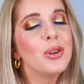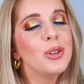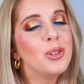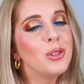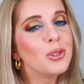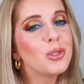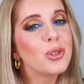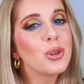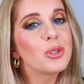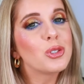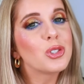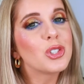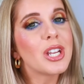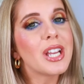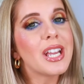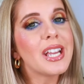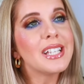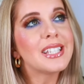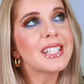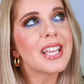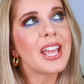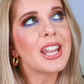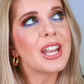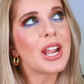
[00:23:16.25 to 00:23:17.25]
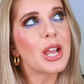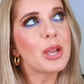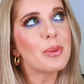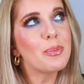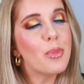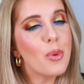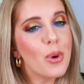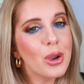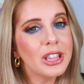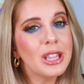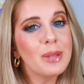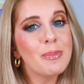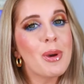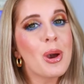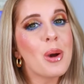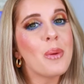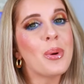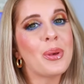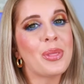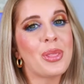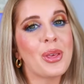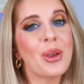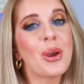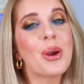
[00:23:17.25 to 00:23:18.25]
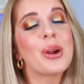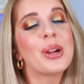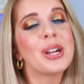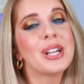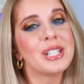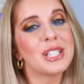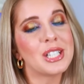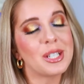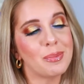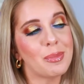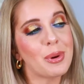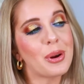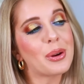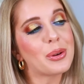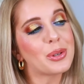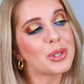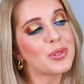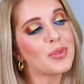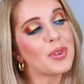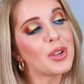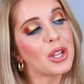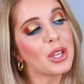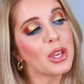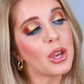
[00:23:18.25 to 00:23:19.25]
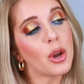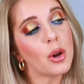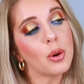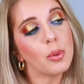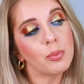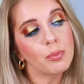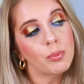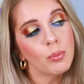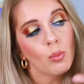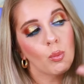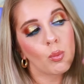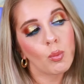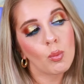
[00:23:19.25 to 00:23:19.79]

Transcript: neutral shades and I point them out what they are in tomorrow's video